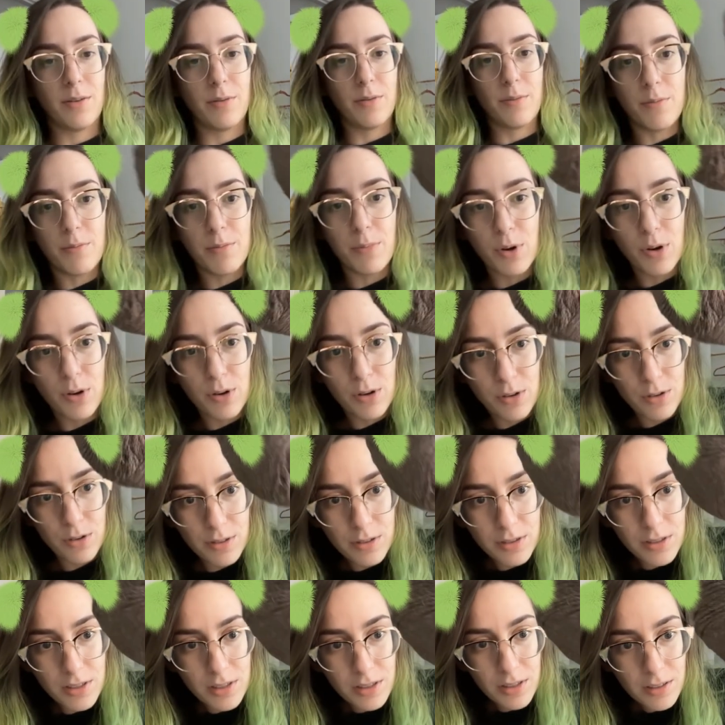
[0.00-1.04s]

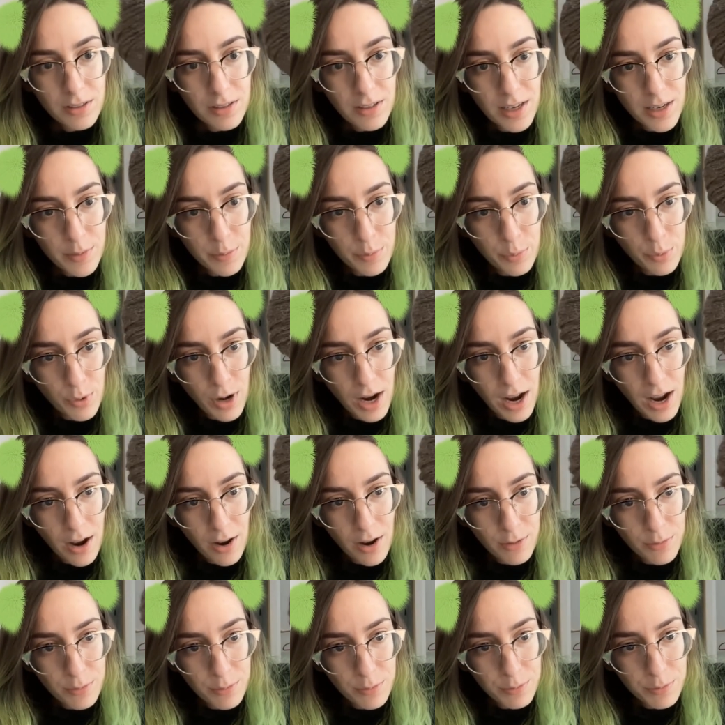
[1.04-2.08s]
merled, like
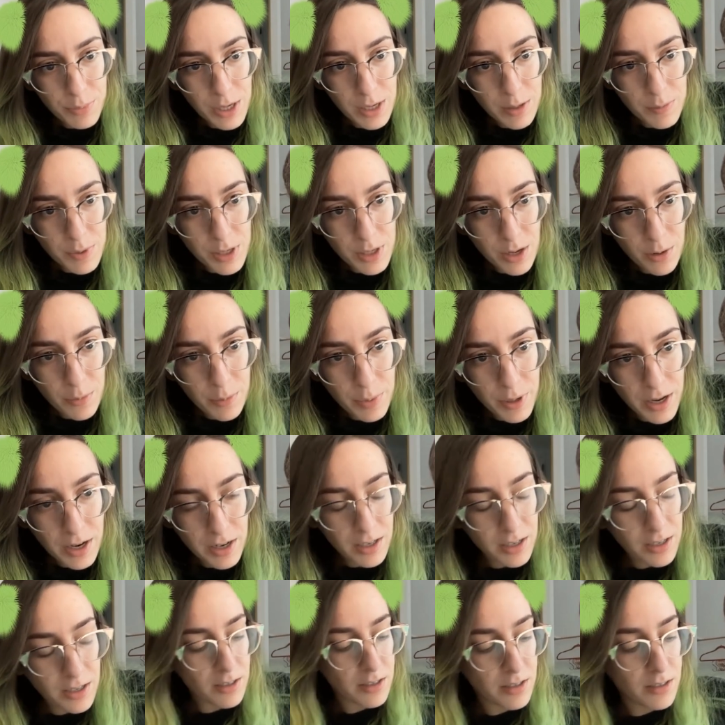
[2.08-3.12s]
brown baby
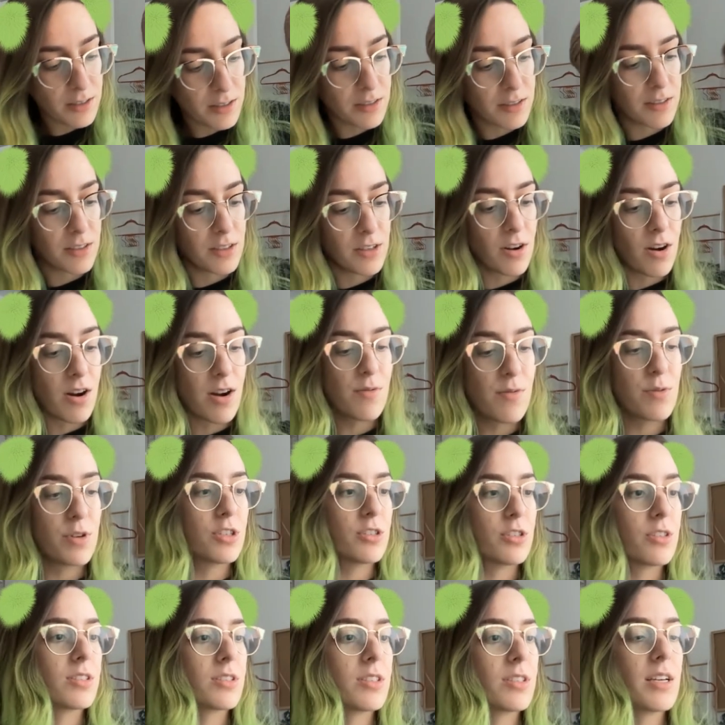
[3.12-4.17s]
alpaca yarn, which
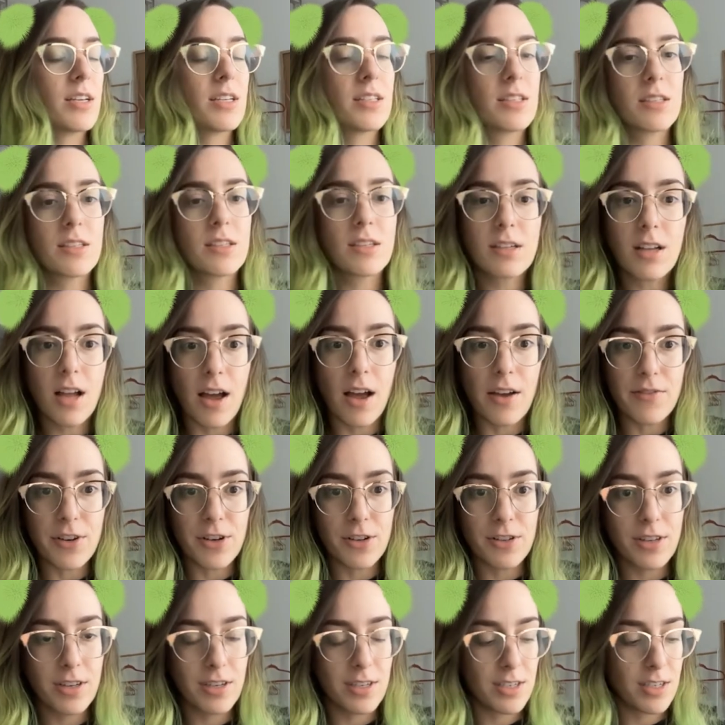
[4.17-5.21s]
looks like it's a little
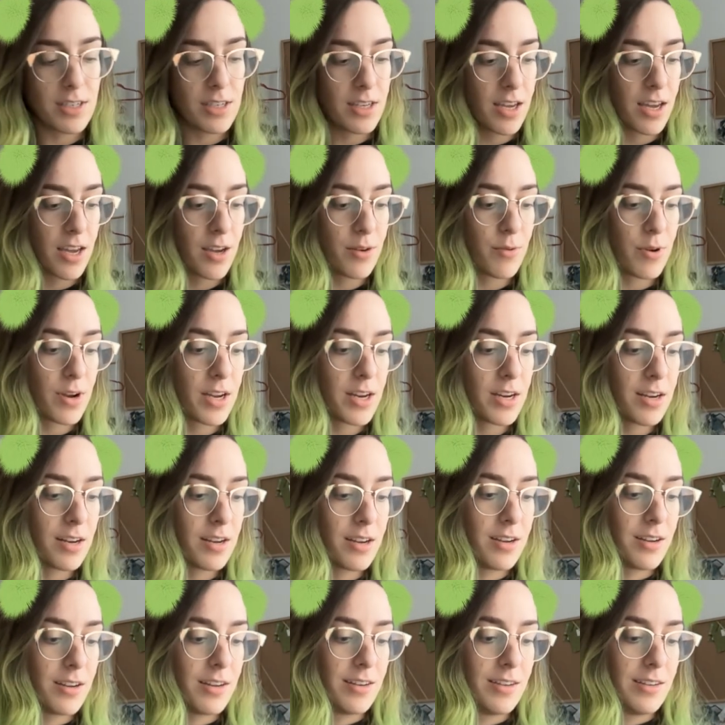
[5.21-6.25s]
heavier than a DK weight.
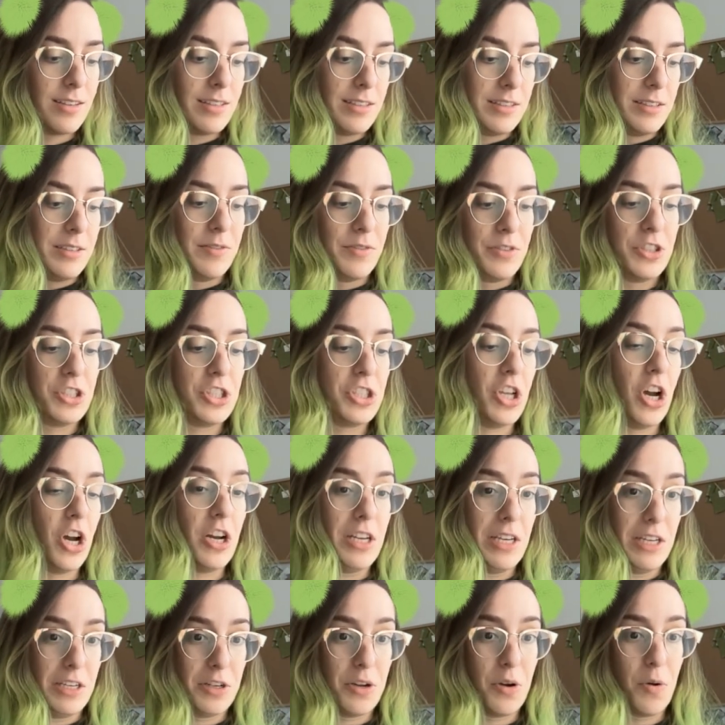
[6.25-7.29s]
Stunning,
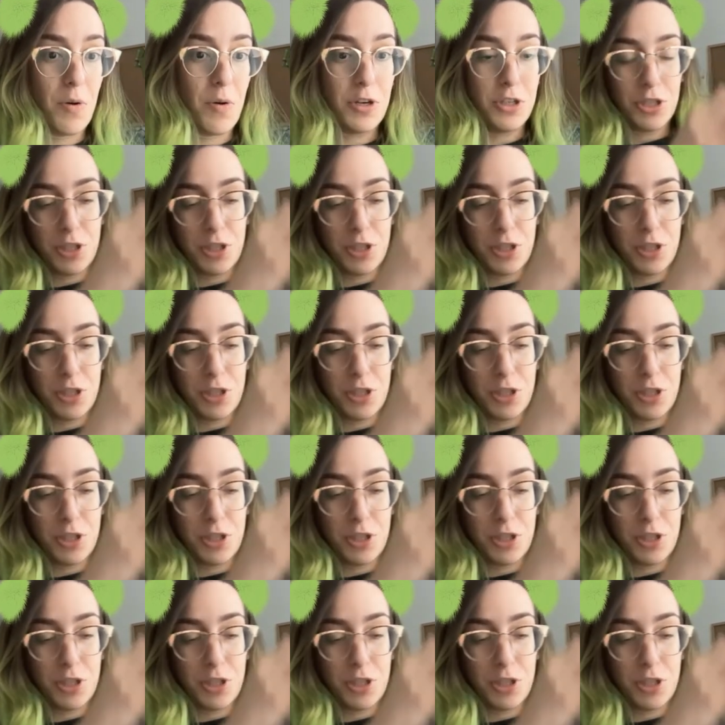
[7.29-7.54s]
gorgeous,